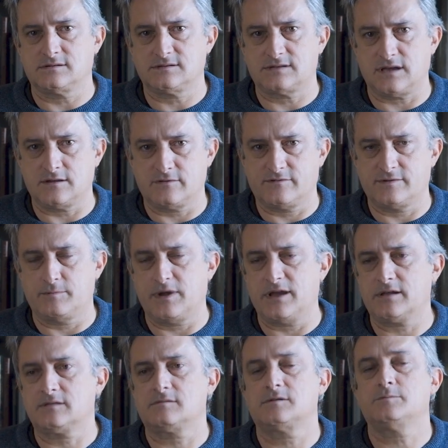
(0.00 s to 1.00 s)
the side of the
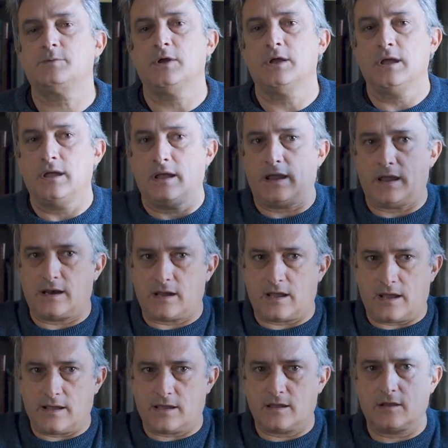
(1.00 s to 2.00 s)
backdrop, and
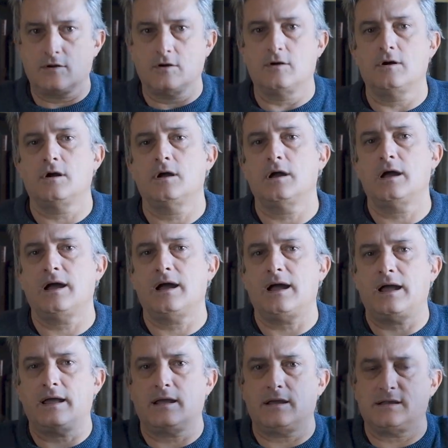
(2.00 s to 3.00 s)
I can go
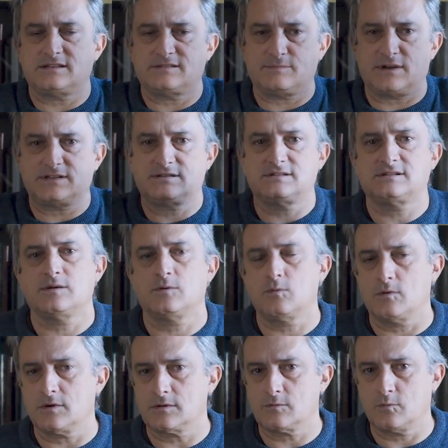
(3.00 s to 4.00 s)
high as much as I
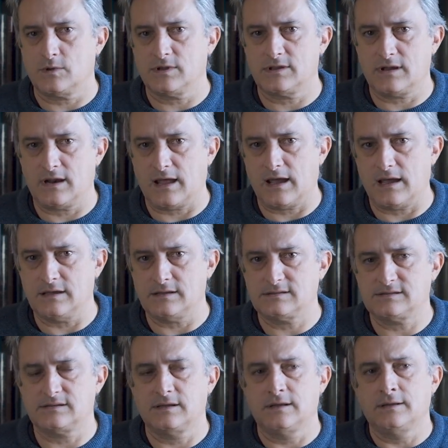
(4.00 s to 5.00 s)
want with the
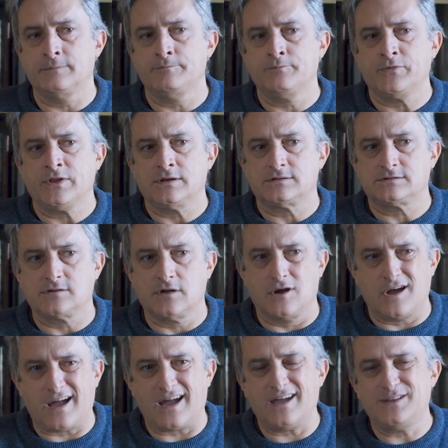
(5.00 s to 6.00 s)
lights.
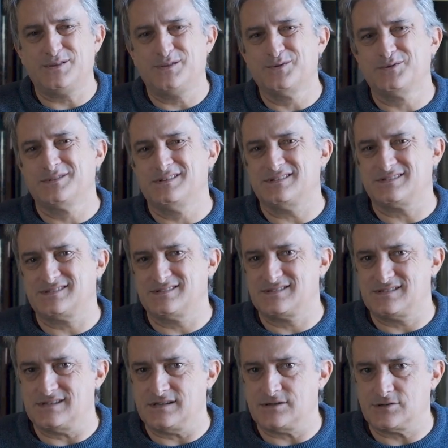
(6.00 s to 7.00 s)
So I took this
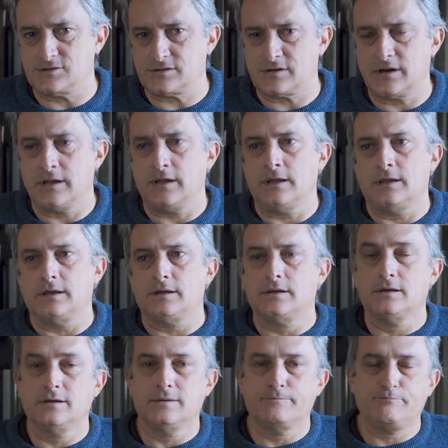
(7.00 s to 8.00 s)
decision.
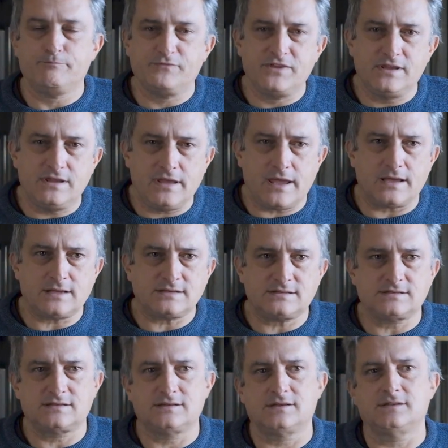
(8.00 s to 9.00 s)

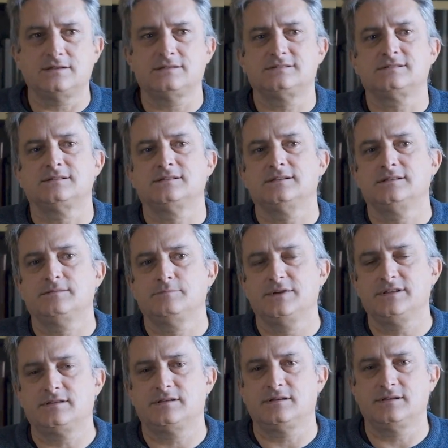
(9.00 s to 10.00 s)
Yes, it's
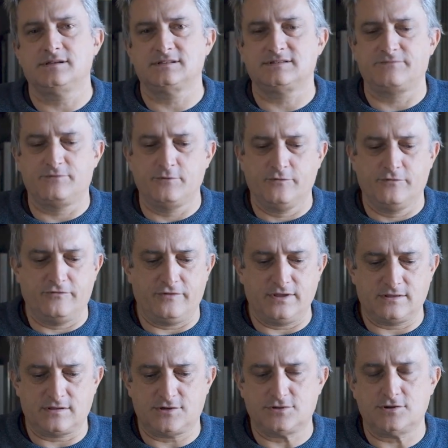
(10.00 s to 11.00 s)
a few
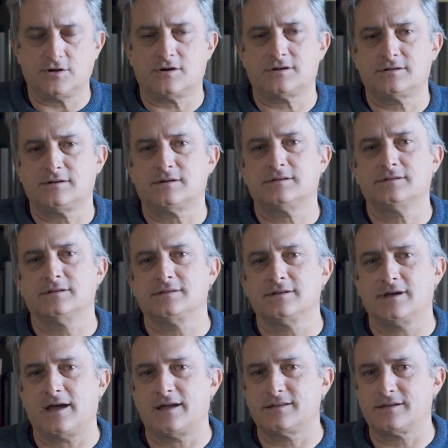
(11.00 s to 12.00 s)
feet shorter than
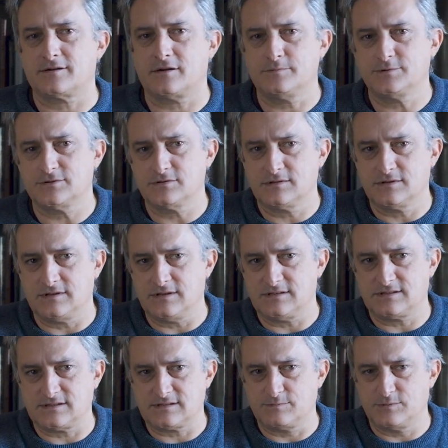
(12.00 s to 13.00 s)
the other option, the
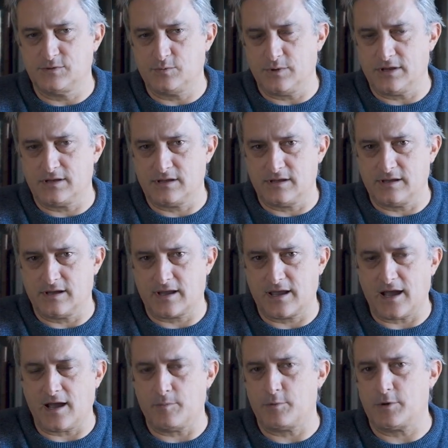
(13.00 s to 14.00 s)
distance between the
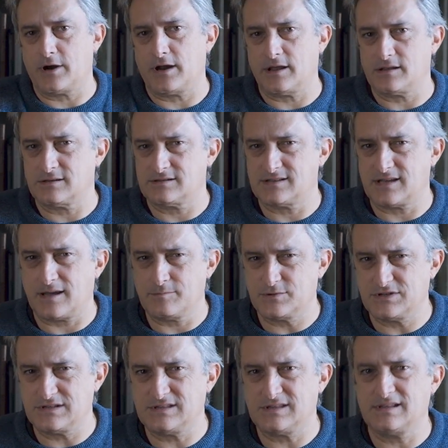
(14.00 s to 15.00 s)
camera and the
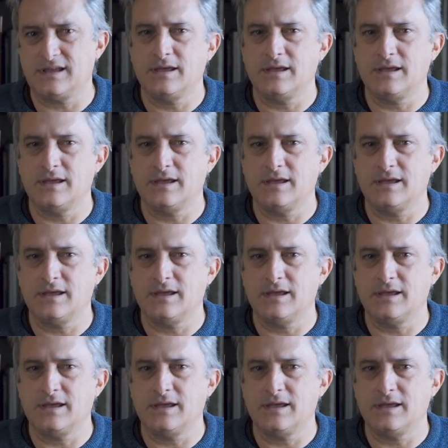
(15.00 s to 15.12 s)
subject,